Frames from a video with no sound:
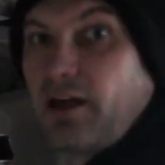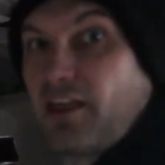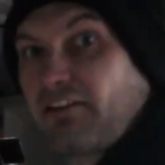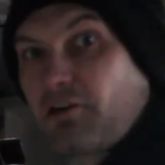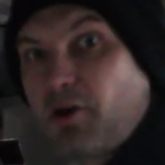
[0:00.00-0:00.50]

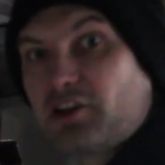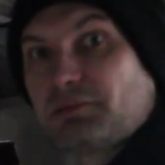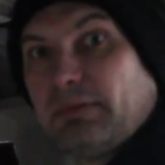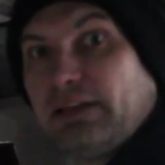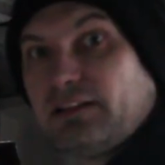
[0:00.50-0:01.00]
That
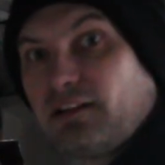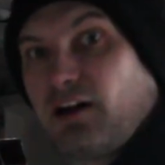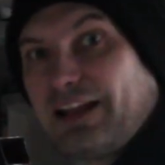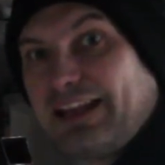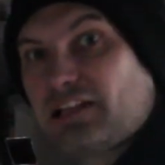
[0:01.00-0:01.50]
reminds me,
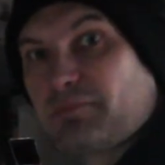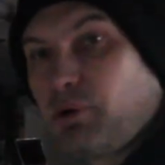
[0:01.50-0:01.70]
I need to